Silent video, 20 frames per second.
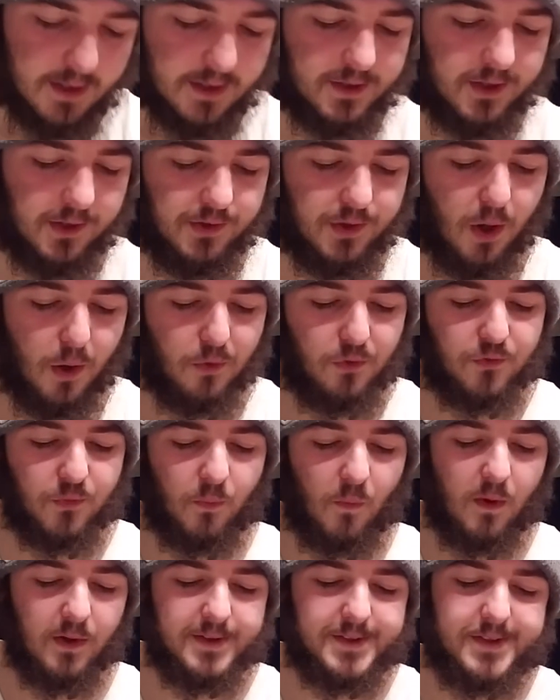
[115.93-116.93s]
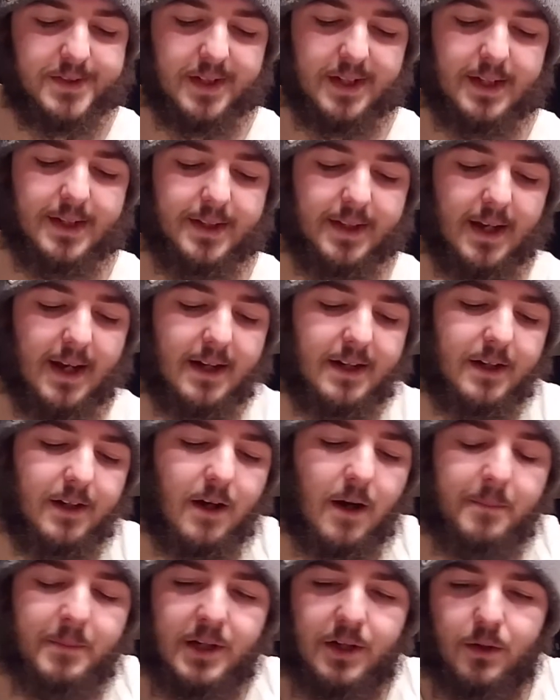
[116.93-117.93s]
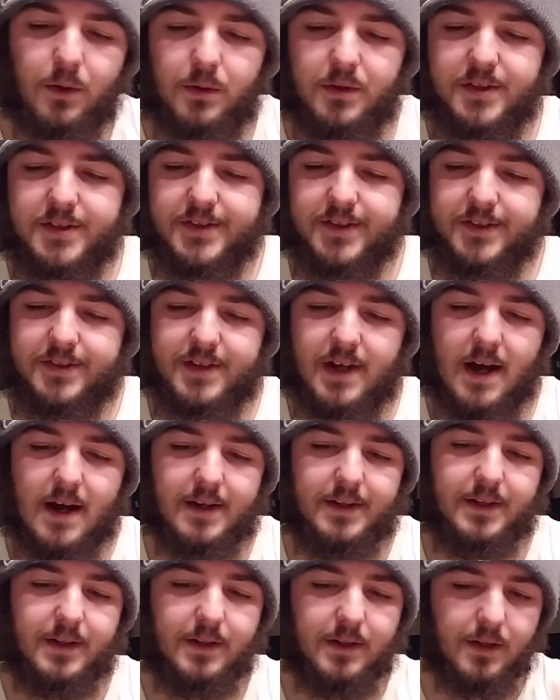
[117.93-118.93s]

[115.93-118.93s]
to those wants in the economic goal of society.